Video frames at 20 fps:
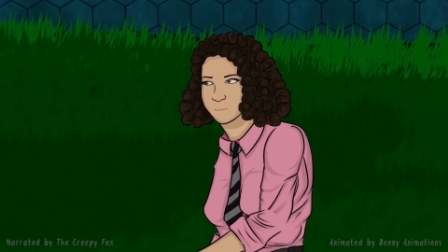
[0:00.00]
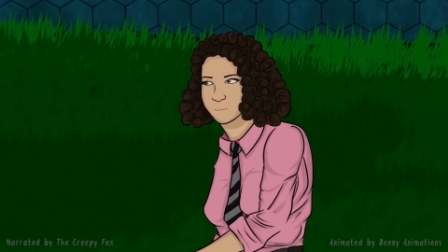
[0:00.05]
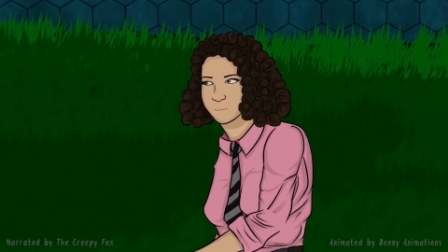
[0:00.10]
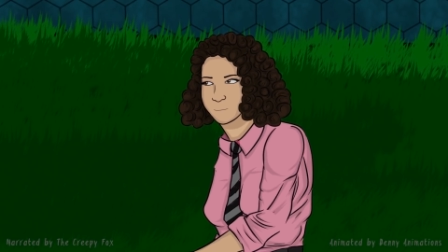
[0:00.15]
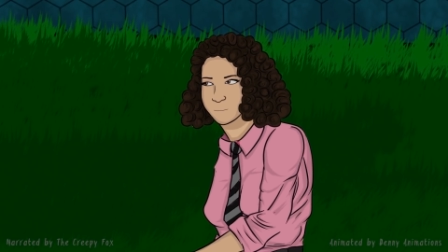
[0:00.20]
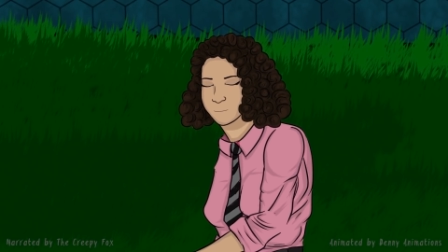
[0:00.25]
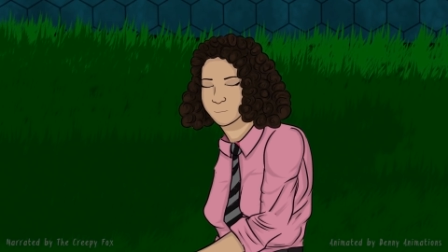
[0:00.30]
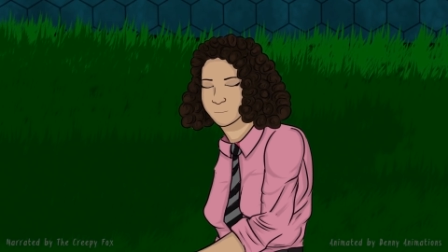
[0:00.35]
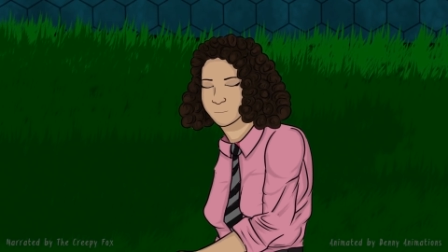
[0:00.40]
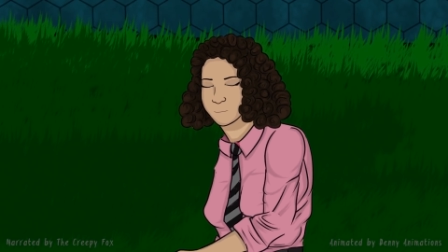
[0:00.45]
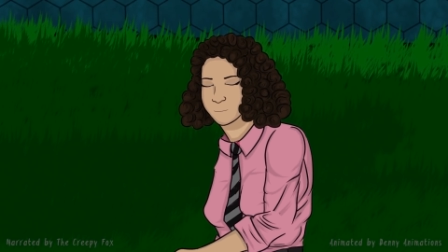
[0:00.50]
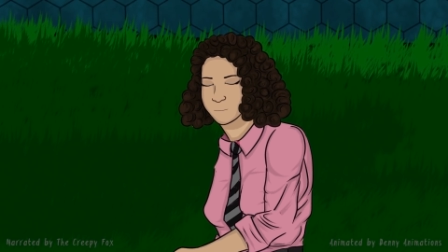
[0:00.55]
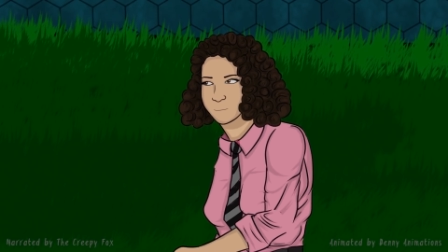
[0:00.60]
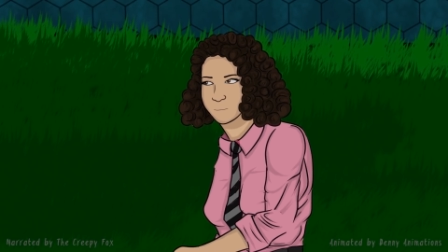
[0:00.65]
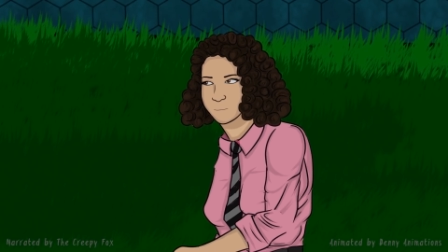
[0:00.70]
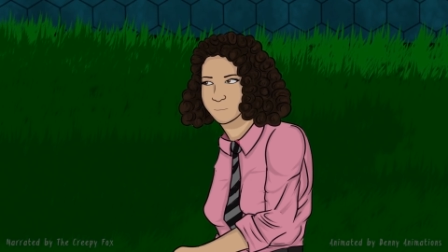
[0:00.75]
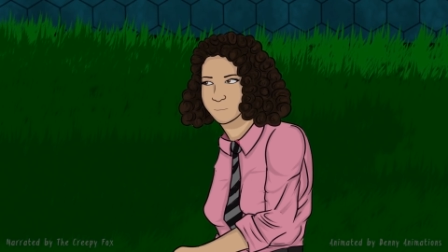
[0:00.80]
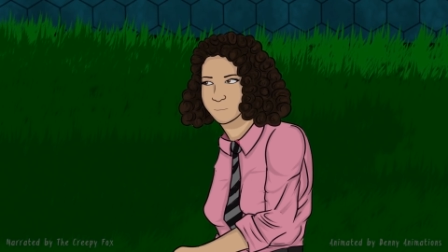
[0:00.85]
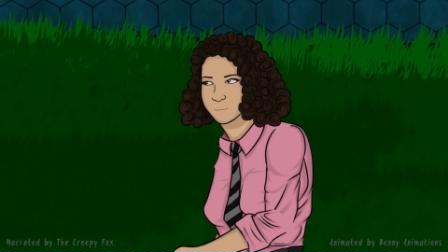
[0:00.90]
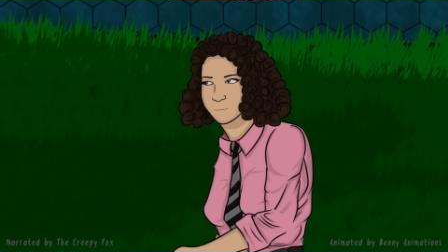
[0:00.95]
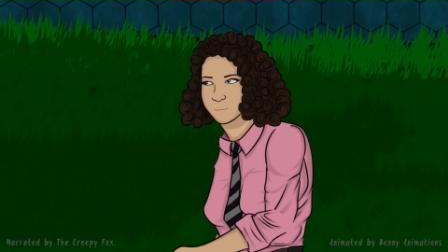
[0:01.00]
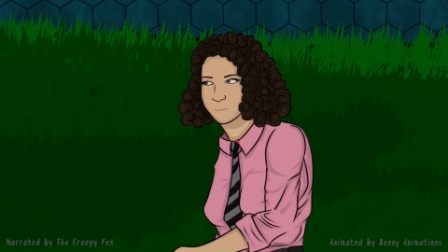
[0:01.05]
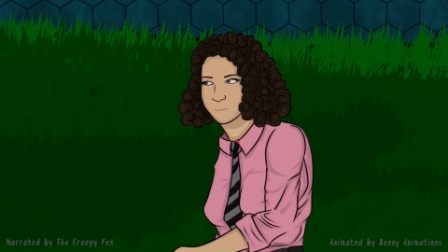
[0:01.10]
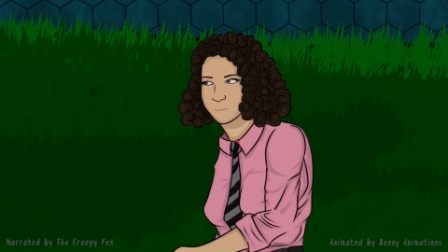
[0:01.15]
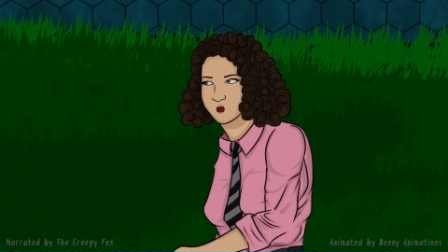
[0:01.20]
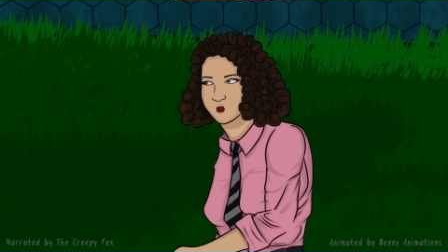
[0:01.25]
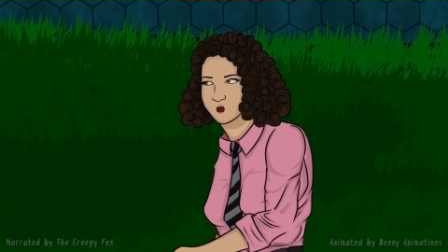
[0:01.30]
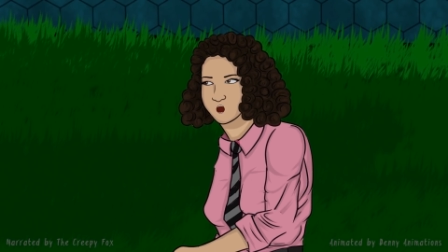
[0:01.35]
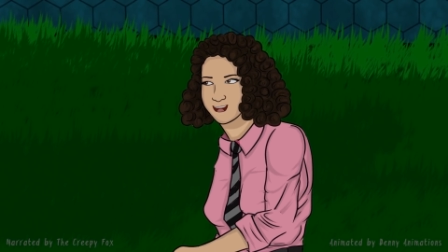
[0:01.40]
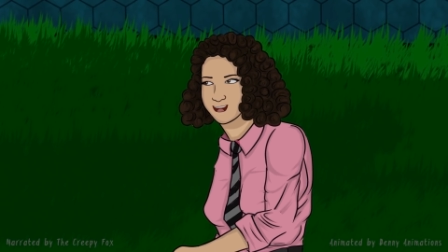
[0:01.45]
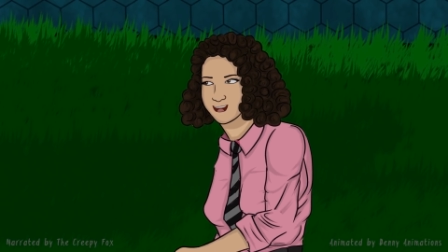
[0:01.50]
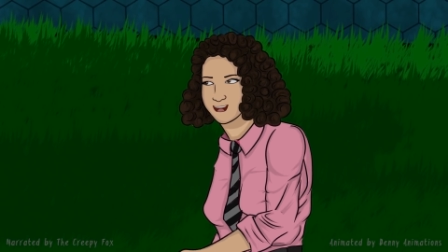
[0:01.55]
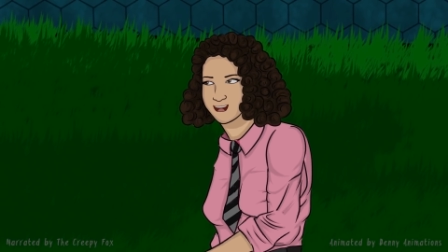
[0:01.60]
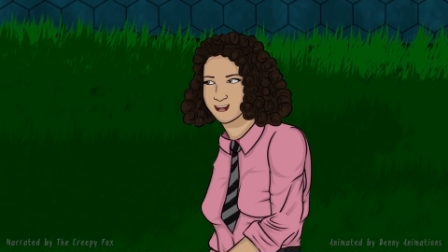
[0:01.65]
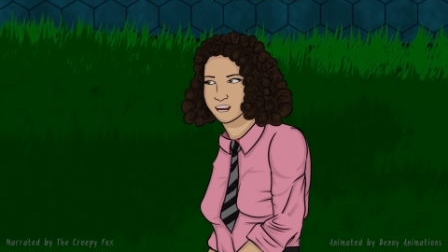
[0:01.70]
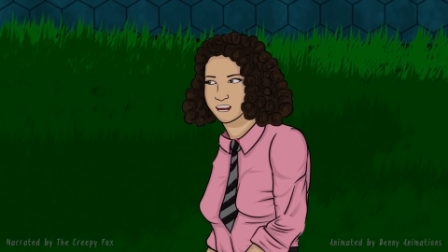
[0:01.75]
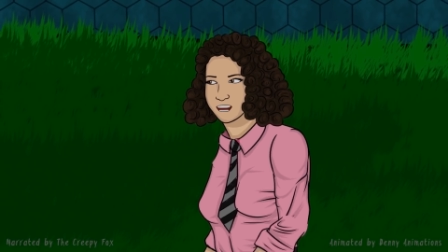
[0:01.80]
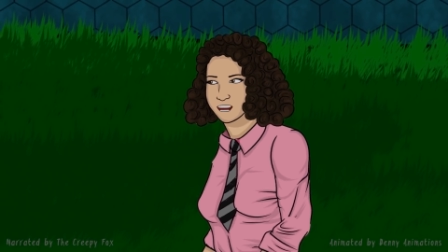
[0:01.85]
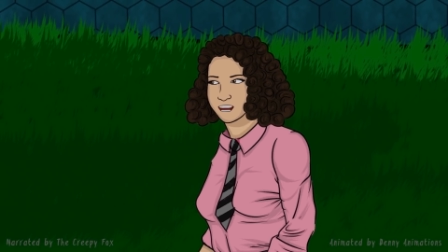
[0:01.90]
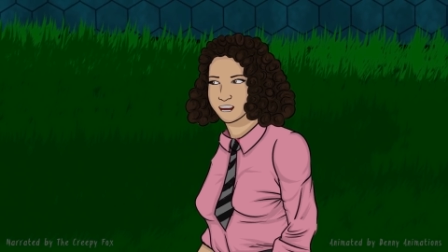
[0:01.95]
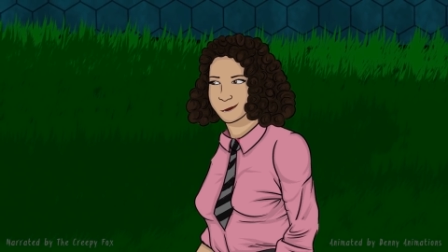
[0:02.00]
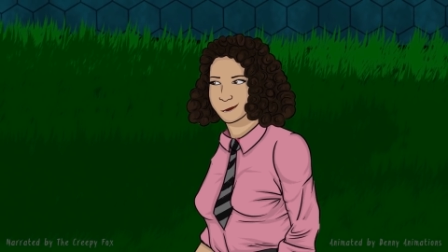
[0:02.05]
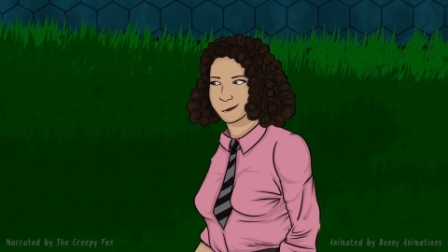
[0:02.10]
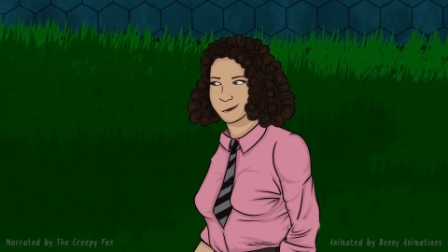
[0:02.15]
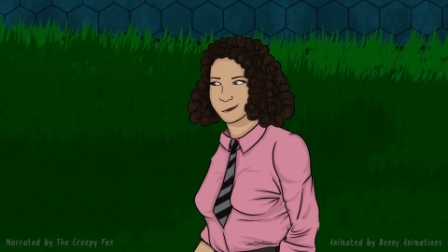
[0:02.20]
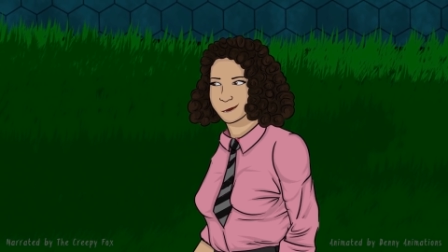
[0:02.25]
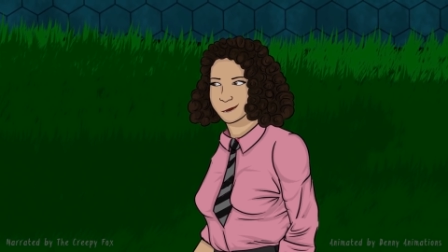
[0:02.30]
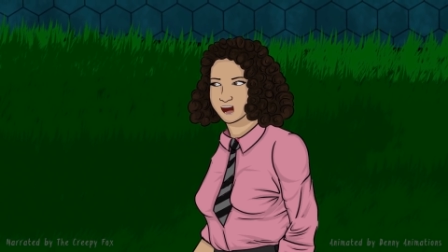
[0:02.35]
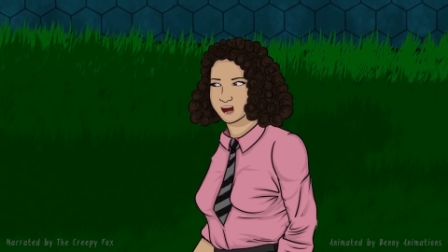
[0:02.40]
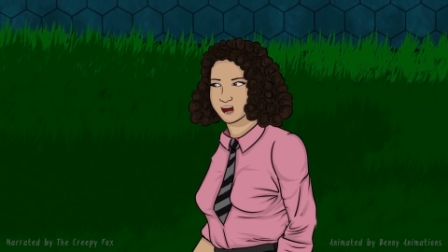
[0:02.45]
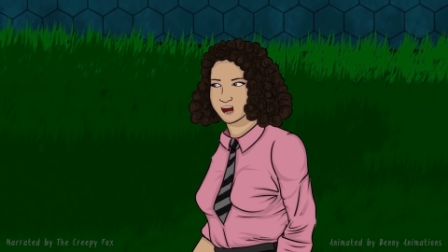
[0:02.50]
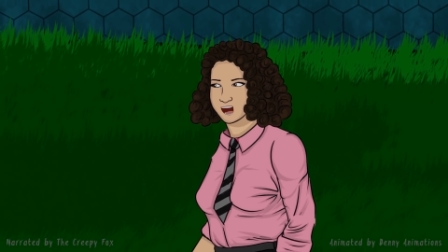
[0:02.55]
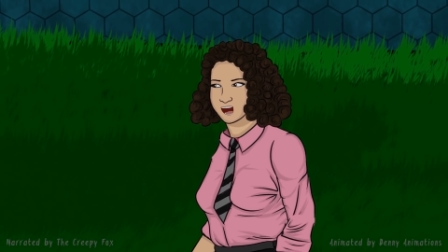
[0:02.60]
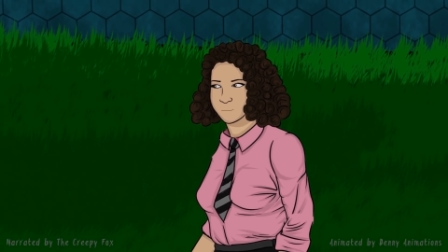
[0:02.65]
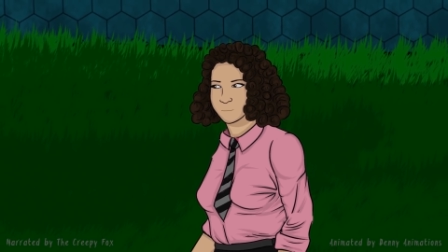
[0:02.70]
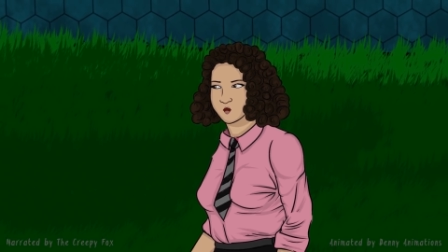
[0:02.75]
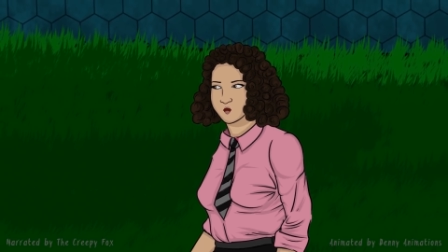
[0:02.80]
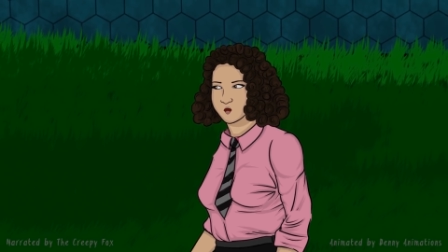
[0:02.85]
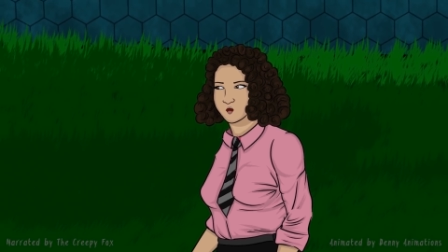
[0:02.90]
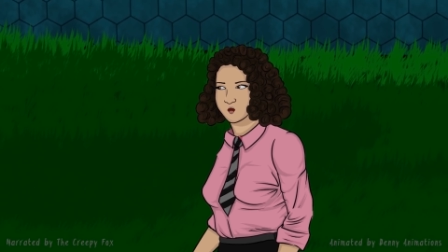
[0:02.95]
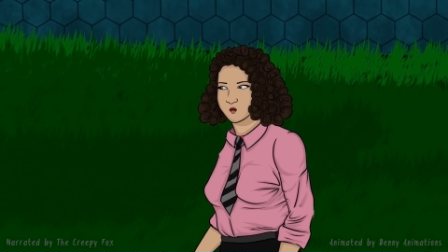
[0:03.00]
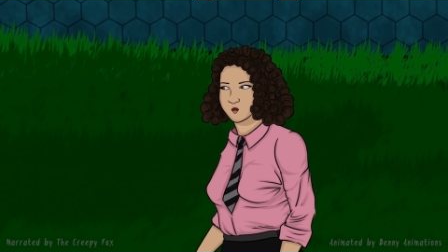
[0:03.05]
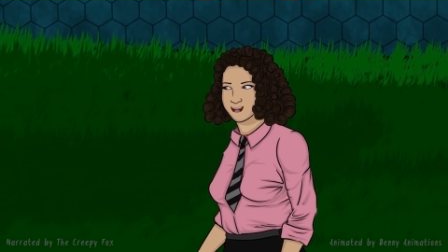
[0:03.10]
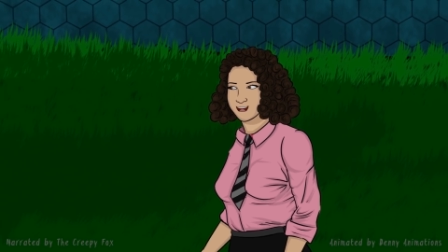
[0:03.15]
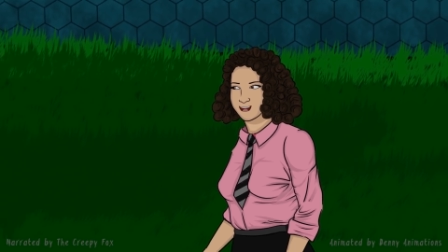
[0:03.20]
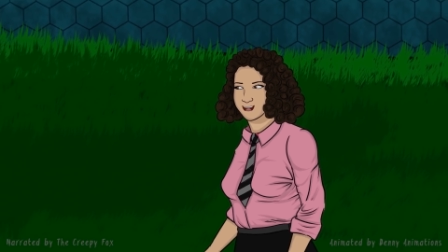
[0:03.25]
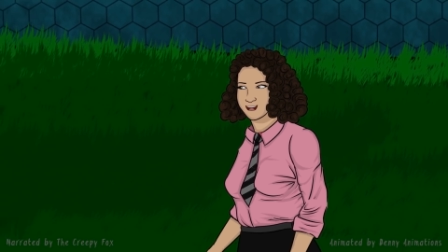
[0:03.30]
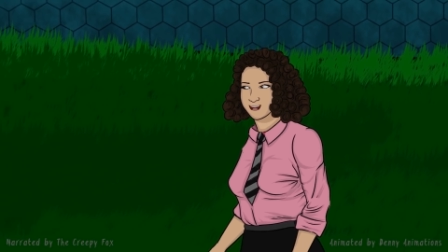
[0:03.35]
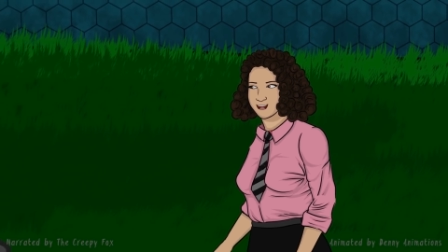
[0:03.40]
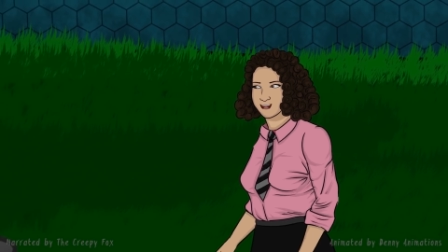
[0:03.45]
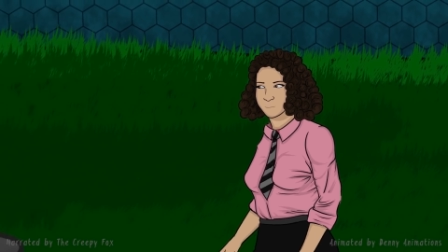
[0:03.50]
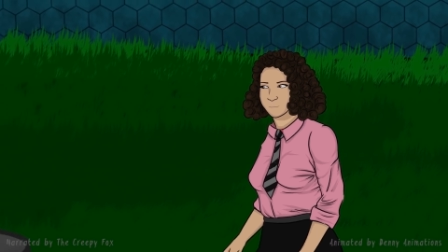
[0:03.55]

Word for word: let's call her Izzy. So, Izzy was making an